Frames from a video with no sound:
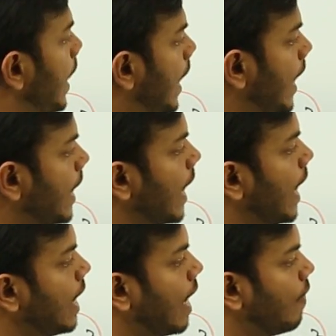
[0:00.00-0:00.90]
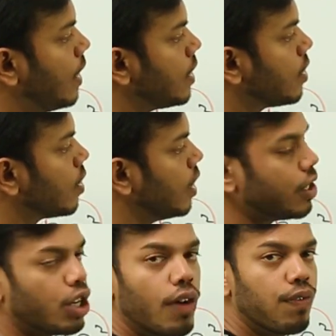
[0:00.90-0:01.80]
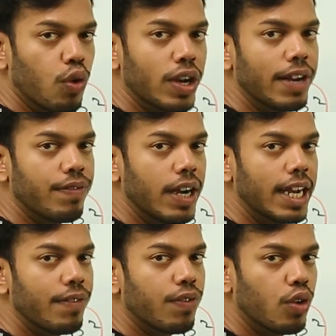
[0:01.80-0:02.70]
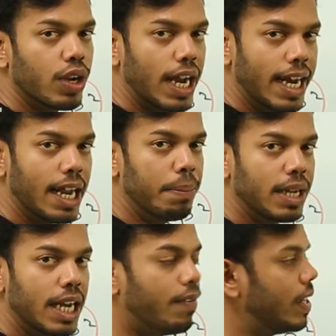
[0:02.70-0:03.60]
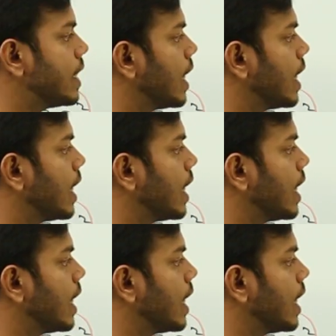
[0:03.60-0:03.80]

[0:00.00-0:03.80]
8 n levels, instead of 4 n filled and 4 n empty levels,